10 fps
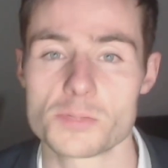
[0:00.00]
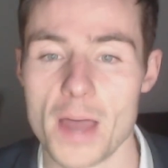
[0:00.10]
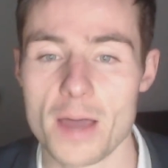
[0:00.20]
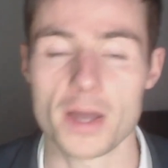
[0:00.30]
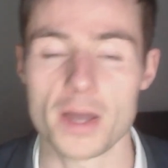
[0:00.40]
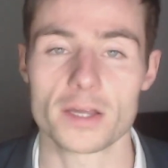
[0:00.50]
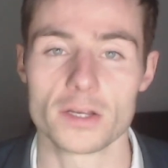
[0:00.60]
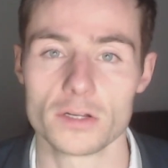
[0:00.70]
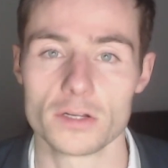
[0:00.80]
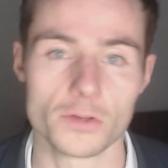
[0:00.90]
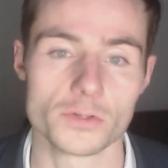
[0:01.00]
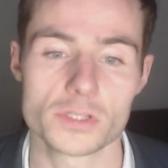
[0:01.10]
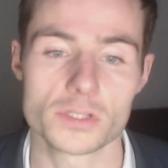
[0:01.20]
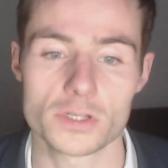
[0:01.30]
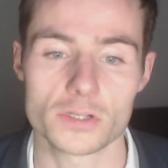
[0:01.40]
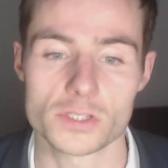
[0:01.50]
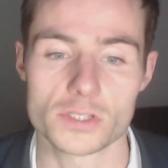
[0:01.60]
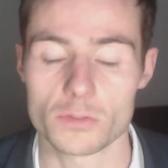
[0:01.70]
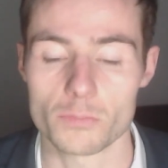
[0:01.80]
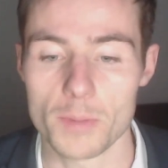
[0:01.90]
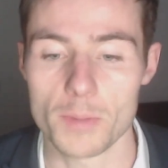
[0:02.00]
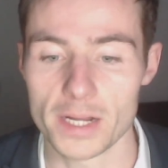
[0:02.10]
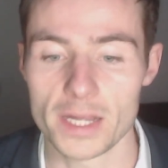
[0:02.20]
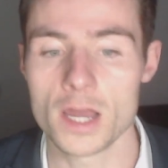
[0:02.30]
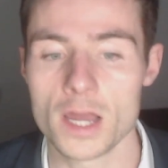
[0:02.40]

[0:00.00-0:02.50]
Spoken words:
bandwagon and lose considerable money,